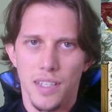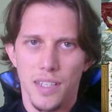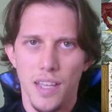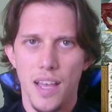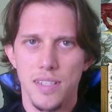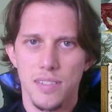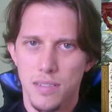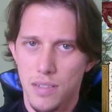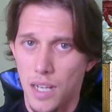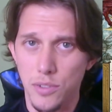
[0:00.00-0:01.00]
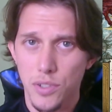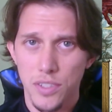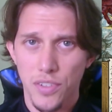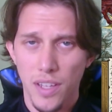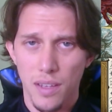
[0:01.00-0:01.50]
He has
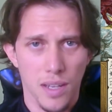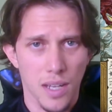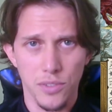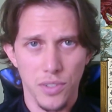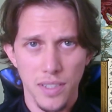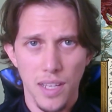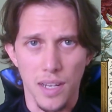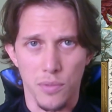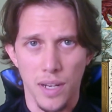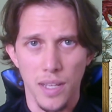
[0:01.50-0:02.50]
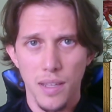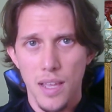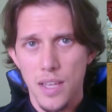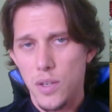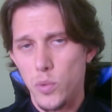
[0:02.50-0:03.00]
counterattack, right?
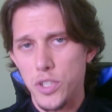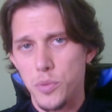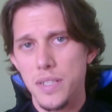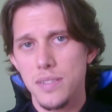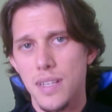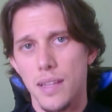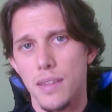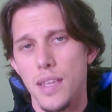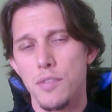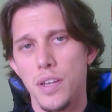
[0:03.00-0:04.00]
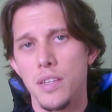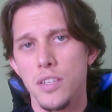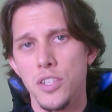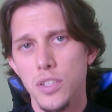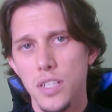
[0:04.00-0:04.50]
Which means that if a
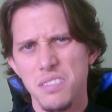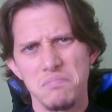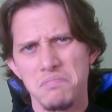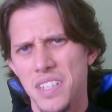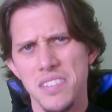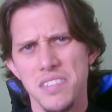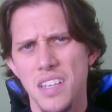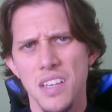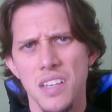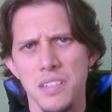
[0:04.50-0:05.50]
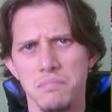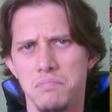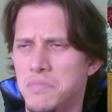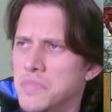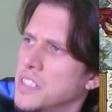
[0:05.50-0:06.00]
unit, let's say
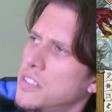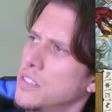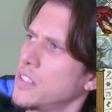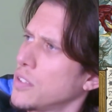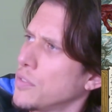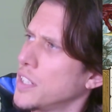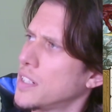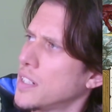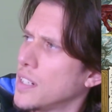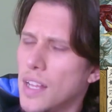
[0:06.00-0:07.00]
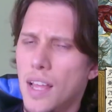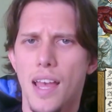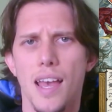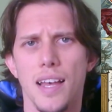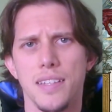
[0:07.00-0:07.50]
this unit over here,
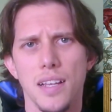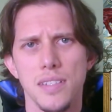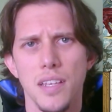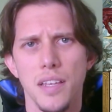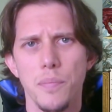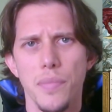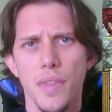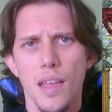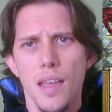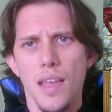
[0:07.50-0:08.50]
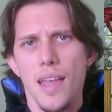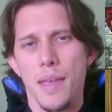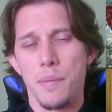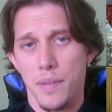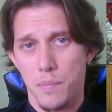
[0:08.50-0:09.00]
attacks him
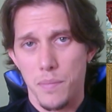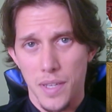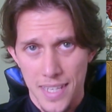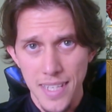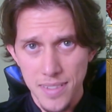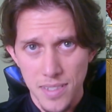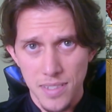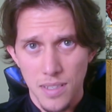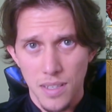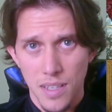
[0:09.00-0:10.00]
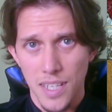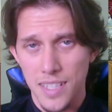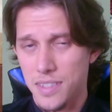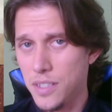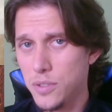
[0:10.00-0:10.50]
and hits,
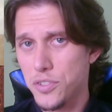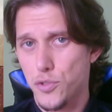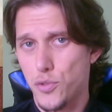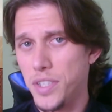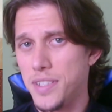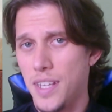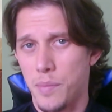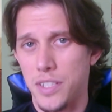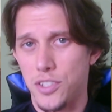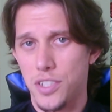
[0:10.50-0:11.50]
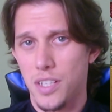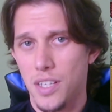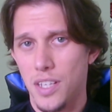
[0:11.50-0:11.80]
it deals 3 damage.